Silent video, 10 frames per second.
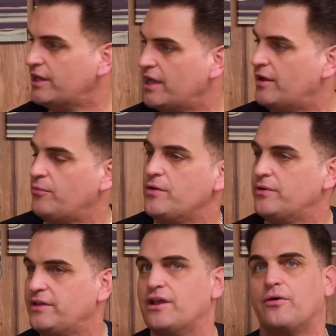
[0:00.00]
and we
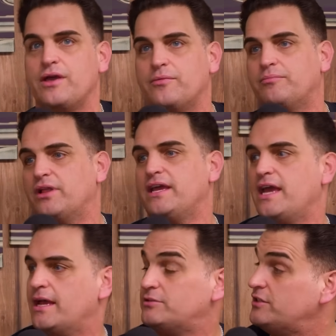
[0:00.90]
would, he would play
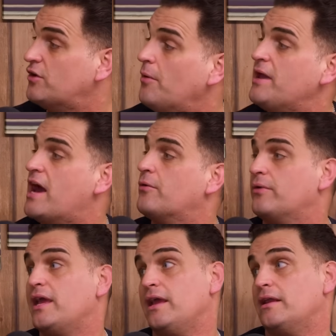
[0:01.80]
games. He taught me how to
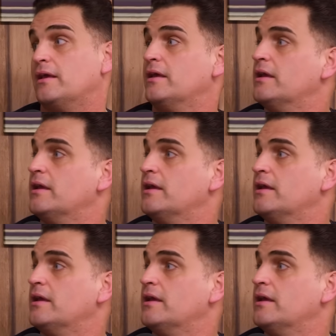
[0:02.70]
read.